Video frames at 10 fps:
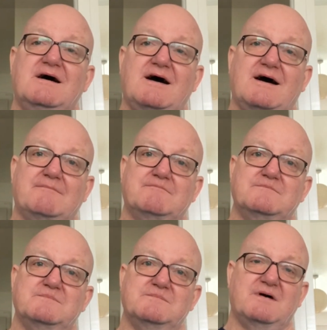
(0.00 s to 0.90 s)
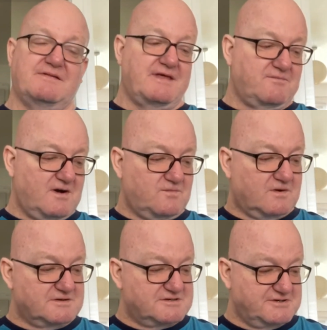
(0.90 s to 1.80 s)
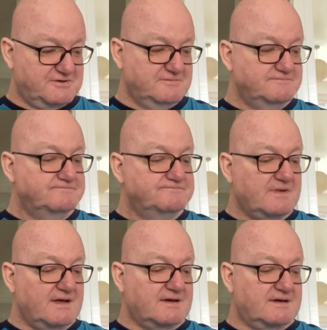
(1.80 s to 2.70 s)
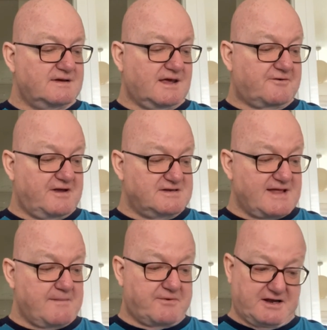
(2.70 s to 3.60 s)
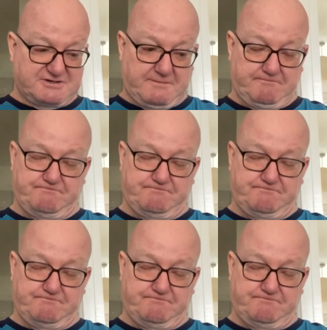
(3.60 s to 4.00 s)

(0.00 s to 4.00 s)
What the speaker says: and they won't want to increase that pressure.